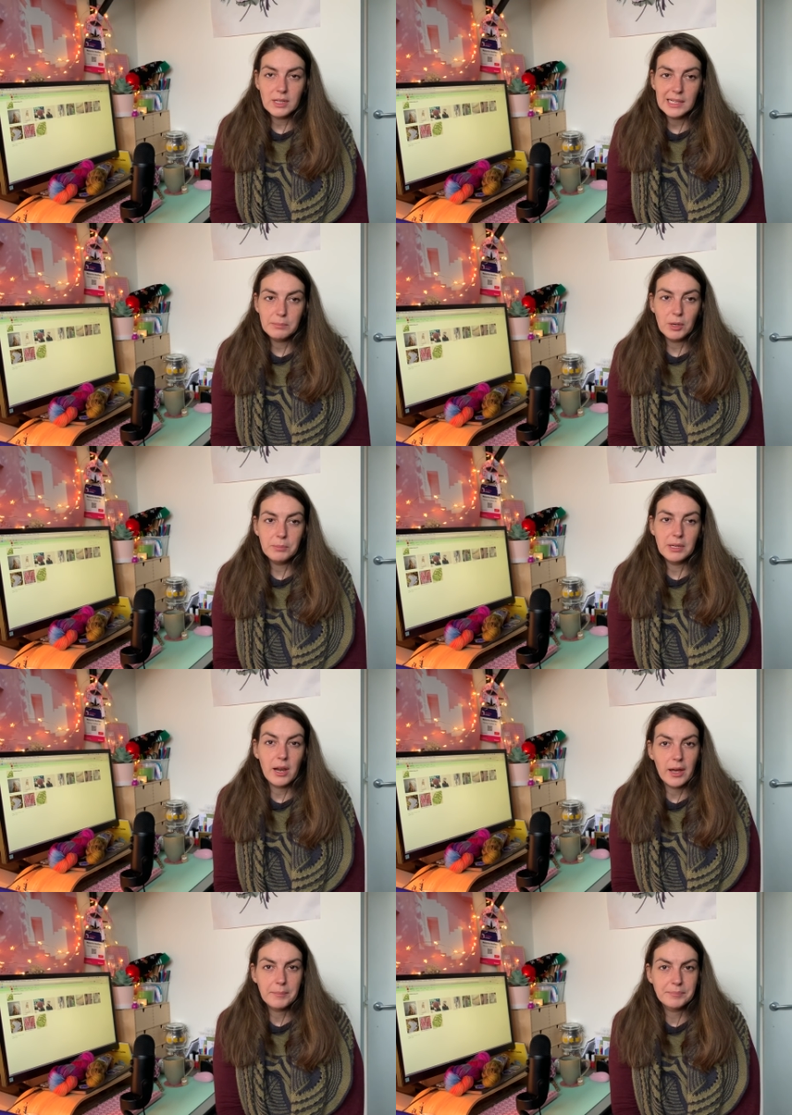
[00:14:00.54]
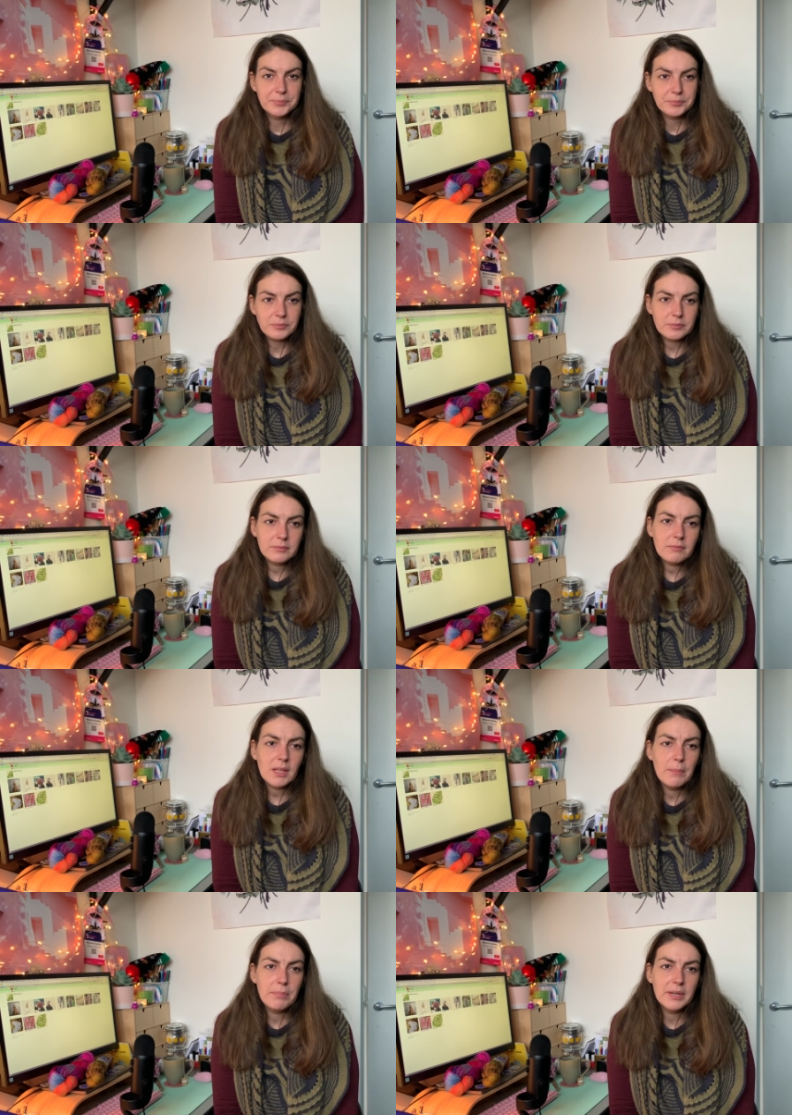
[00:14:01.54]
really popular,
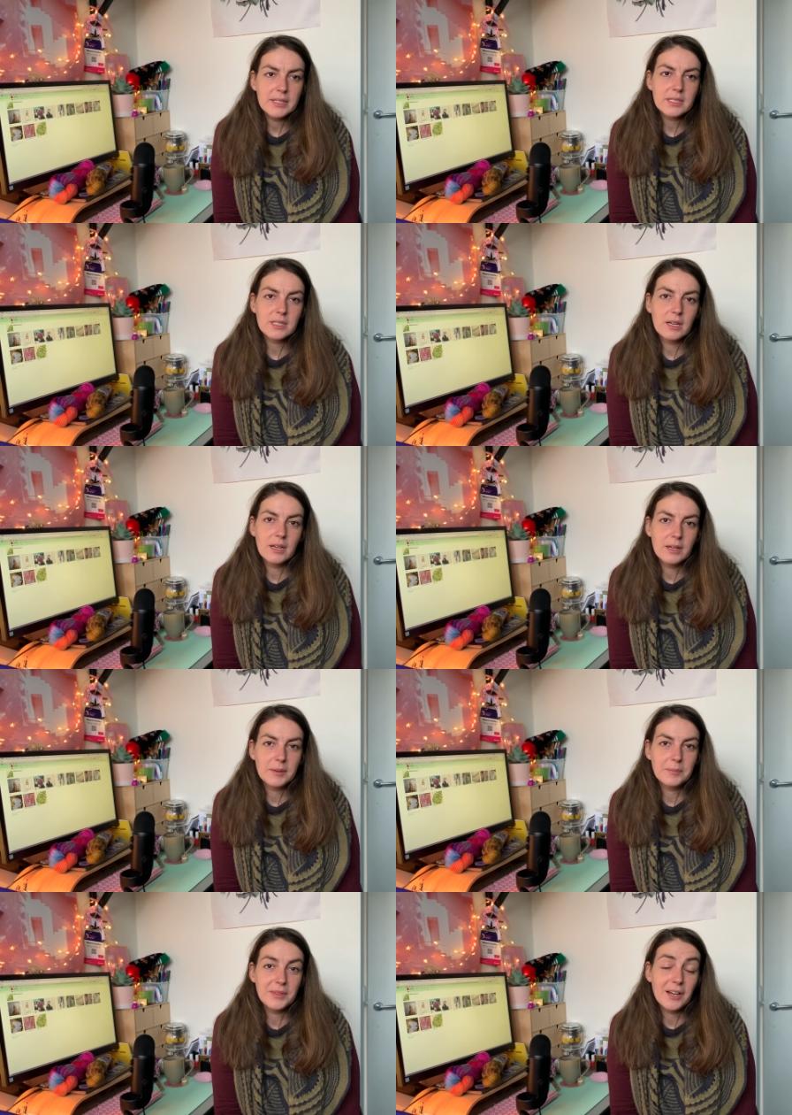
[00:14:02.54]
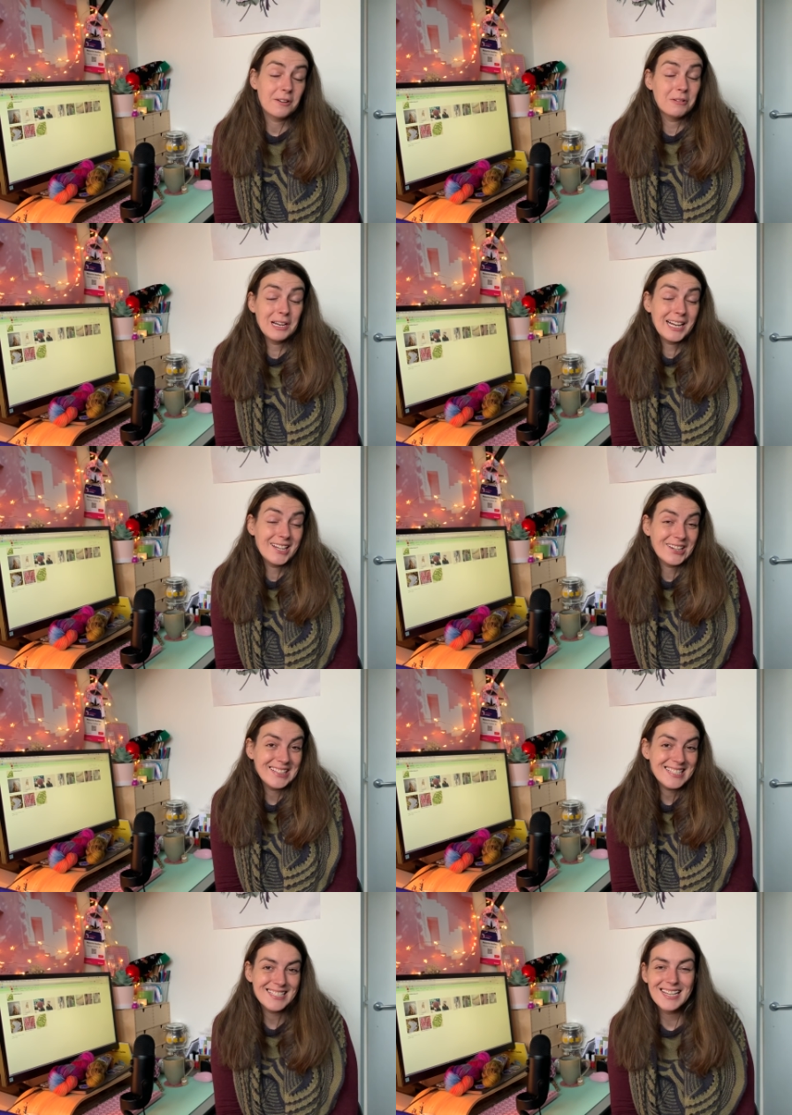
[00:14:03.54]
but that are really
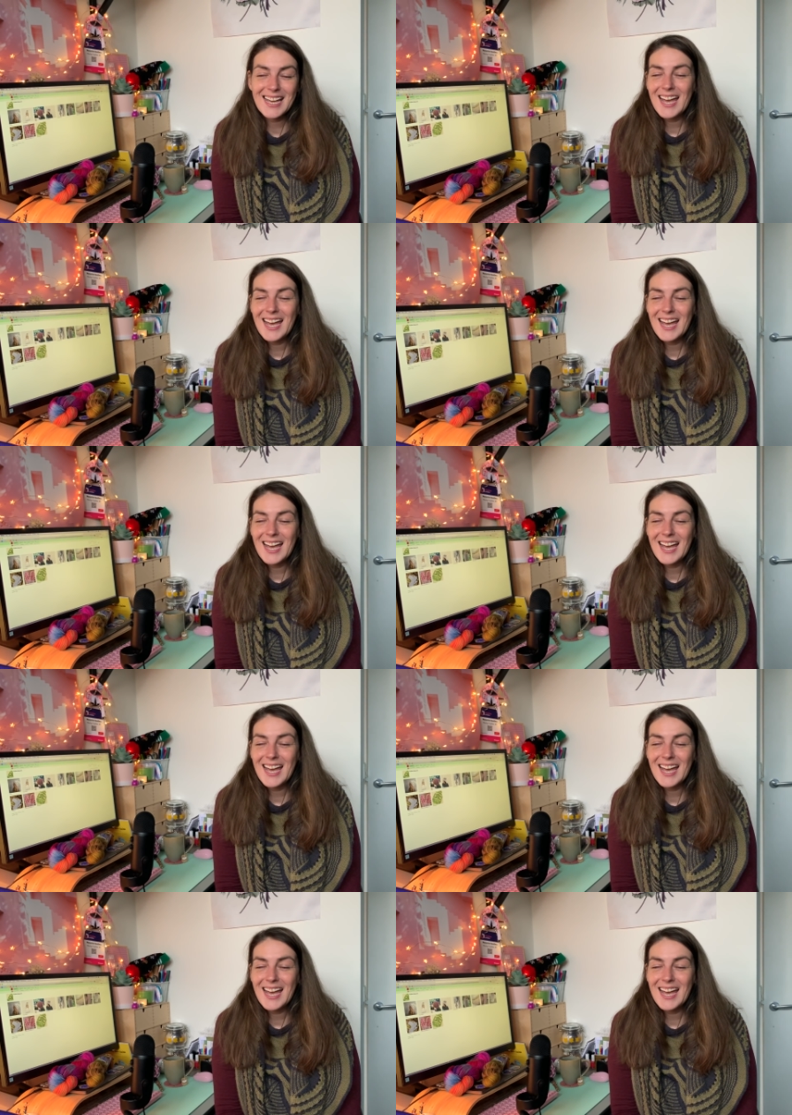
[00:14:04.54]
nice,